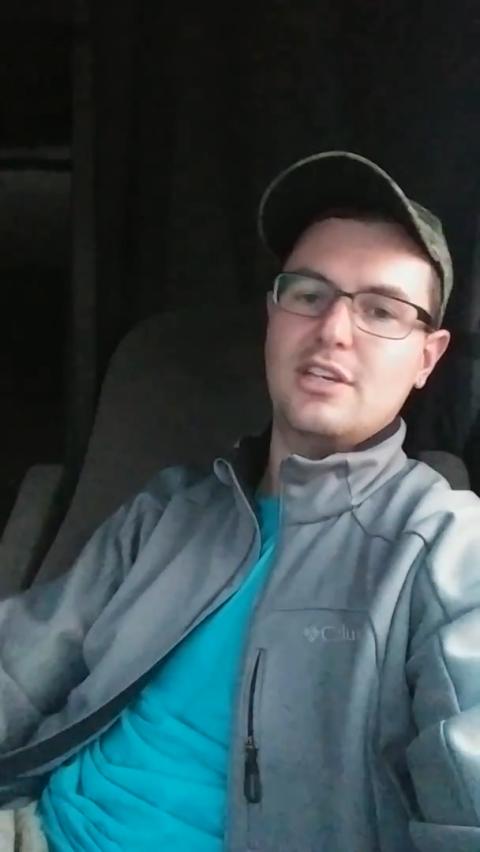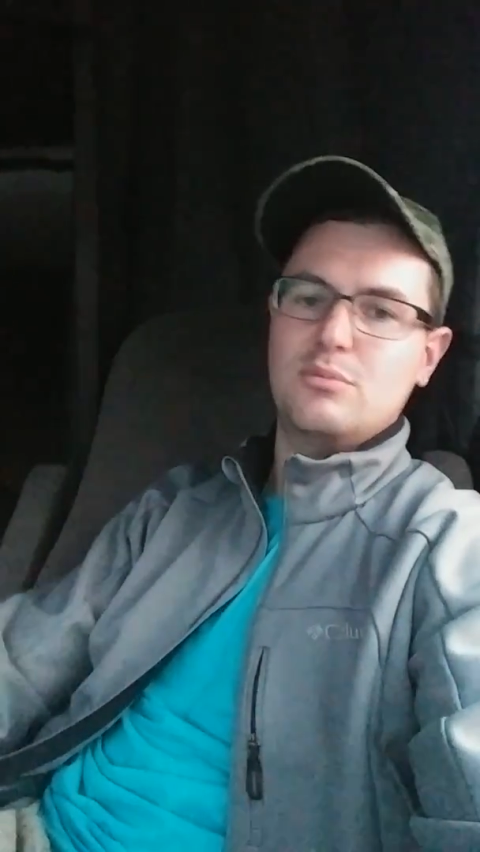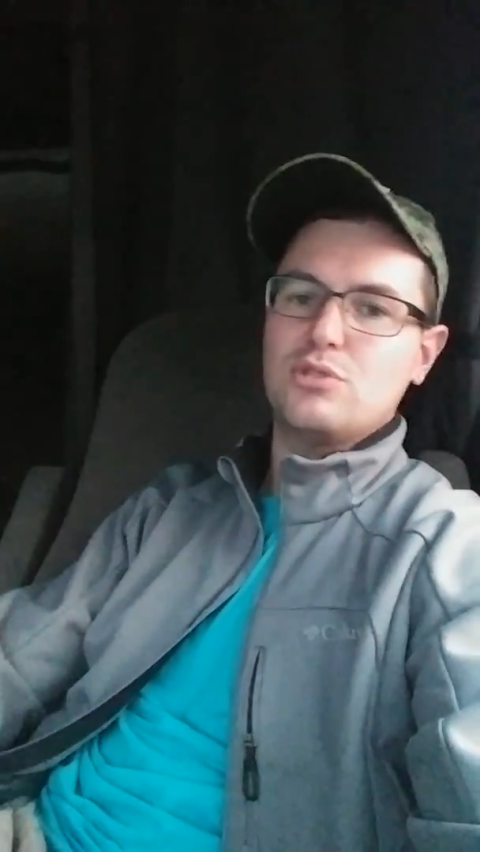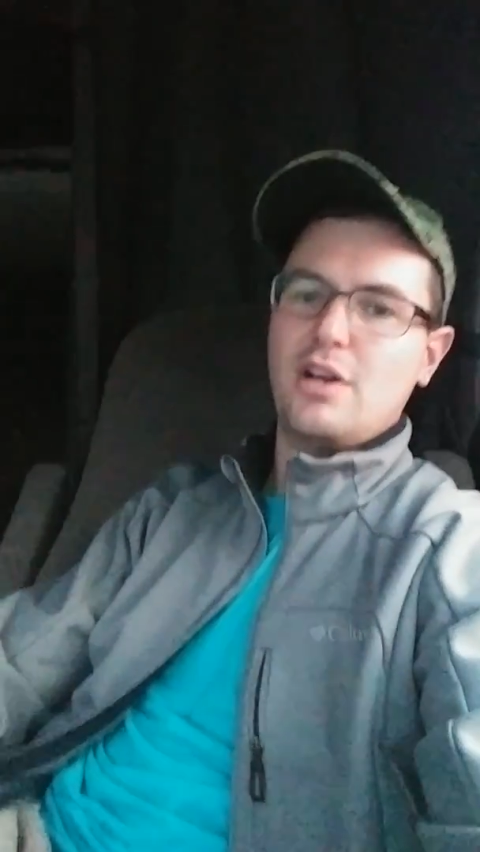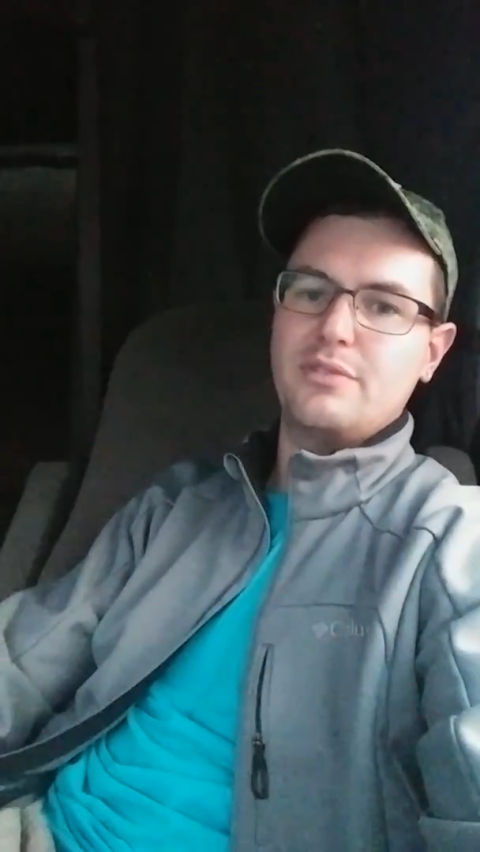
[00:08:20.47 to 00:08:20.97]

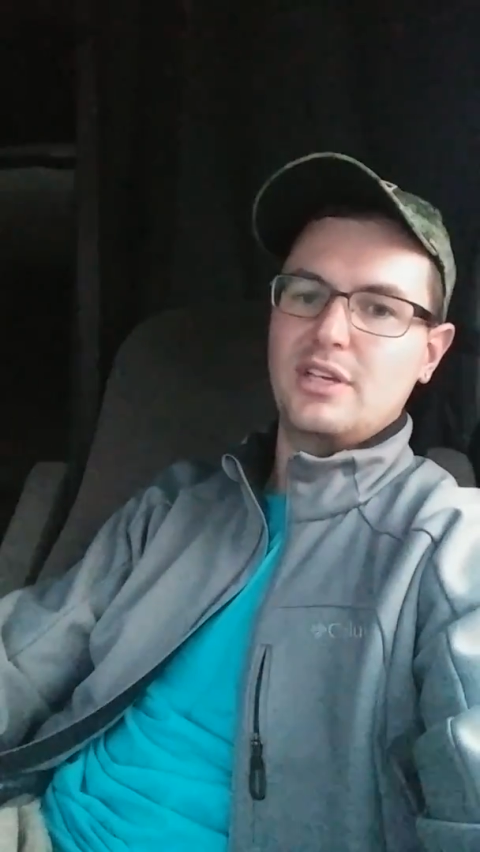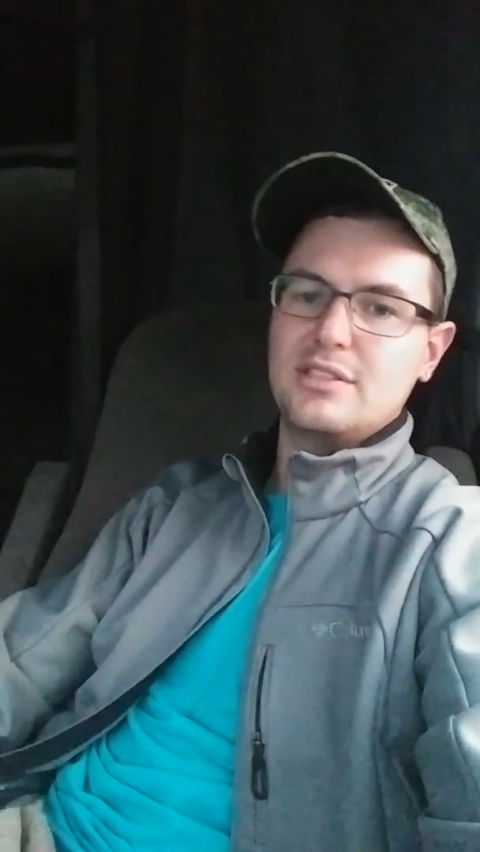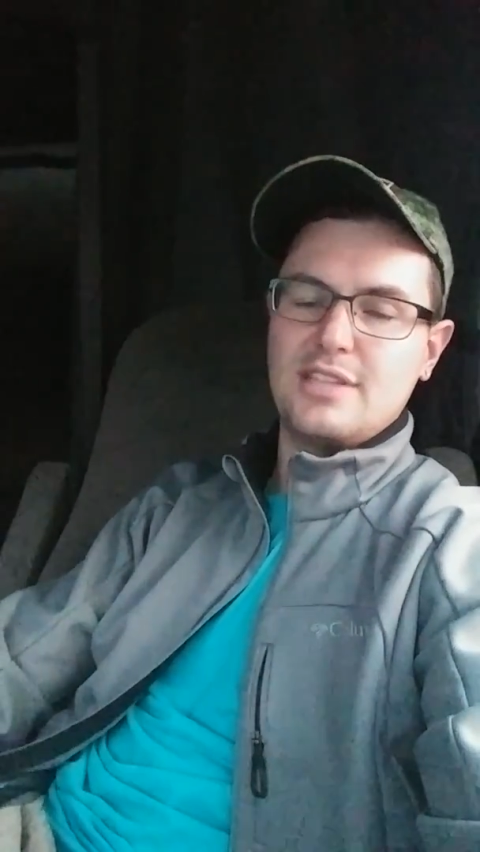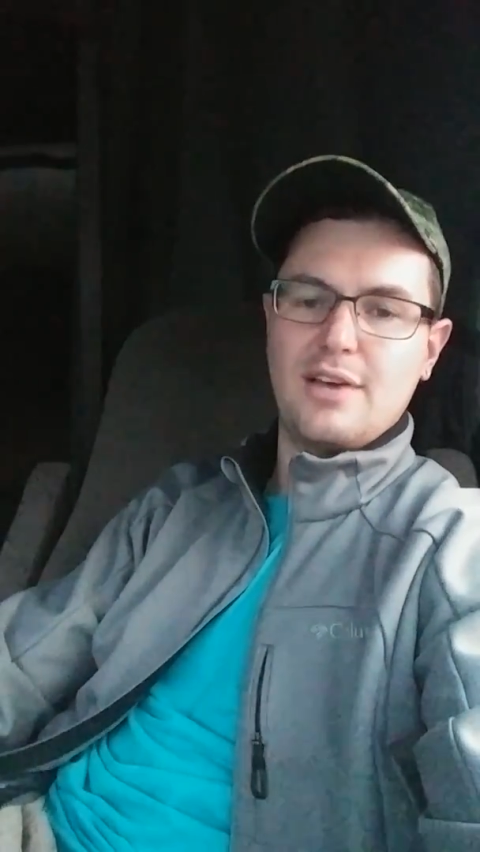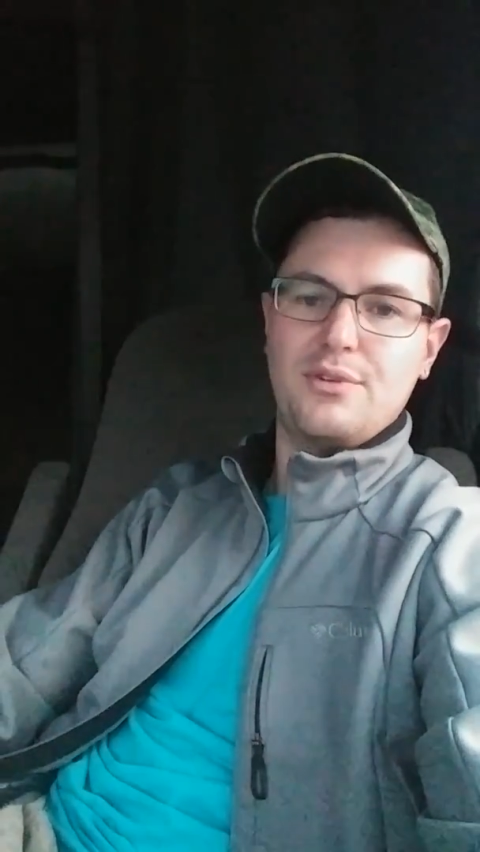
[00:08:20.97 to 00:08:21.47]
team driving
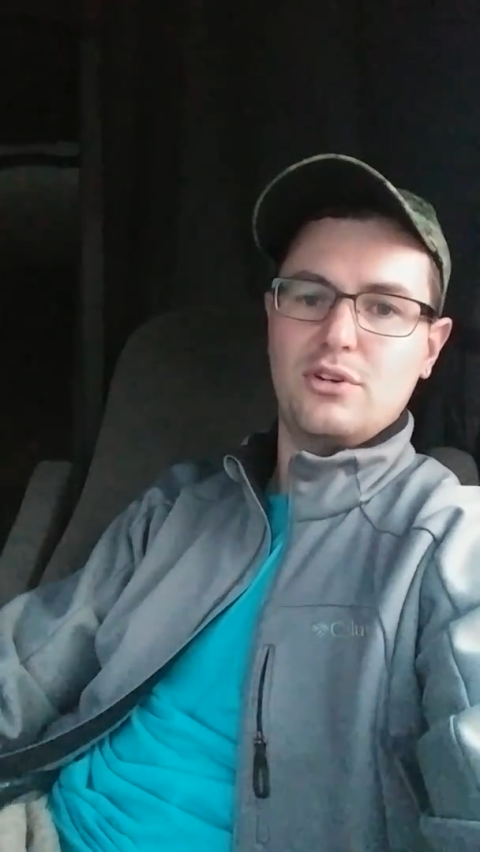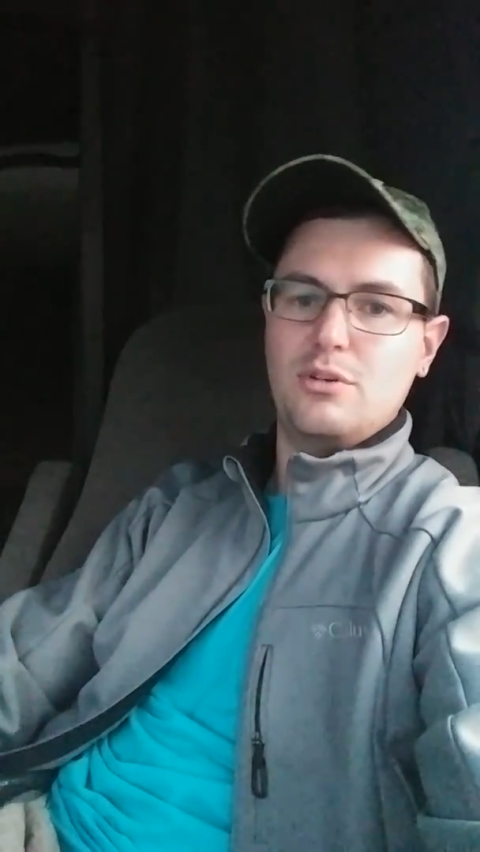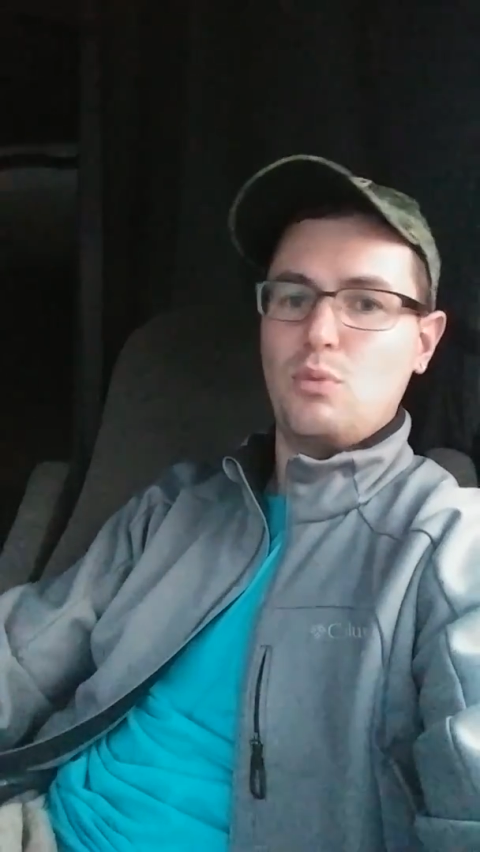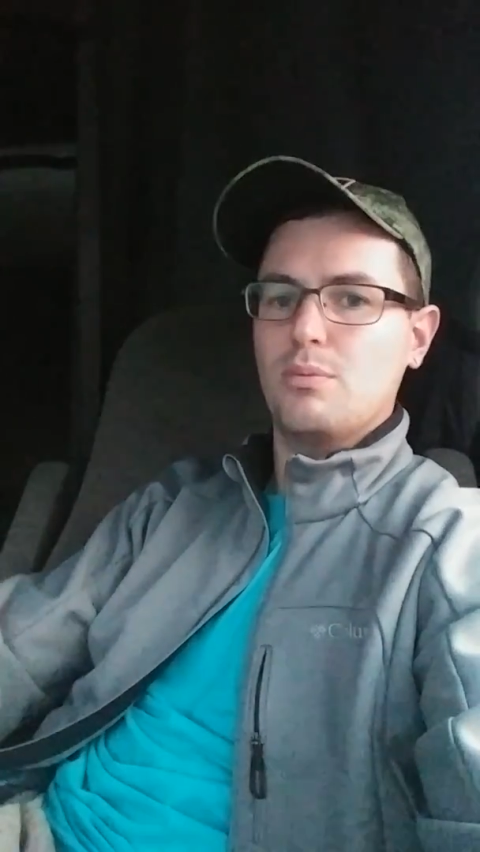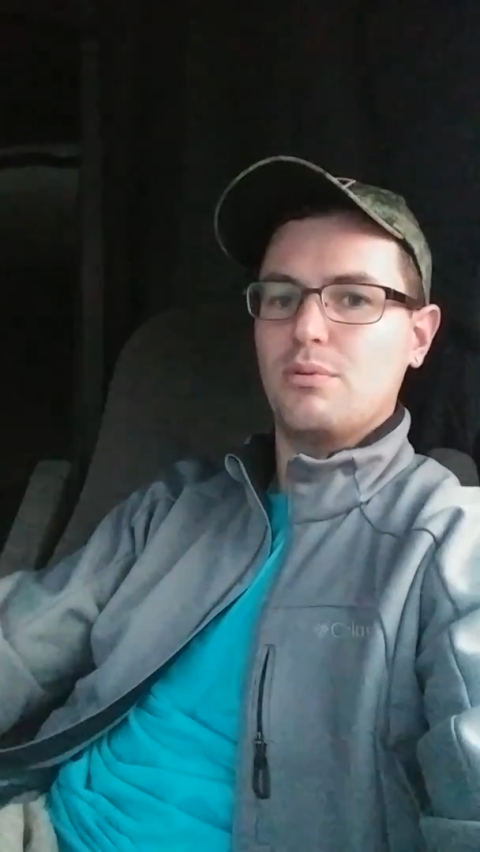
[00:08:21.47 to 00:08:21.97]
is definitely more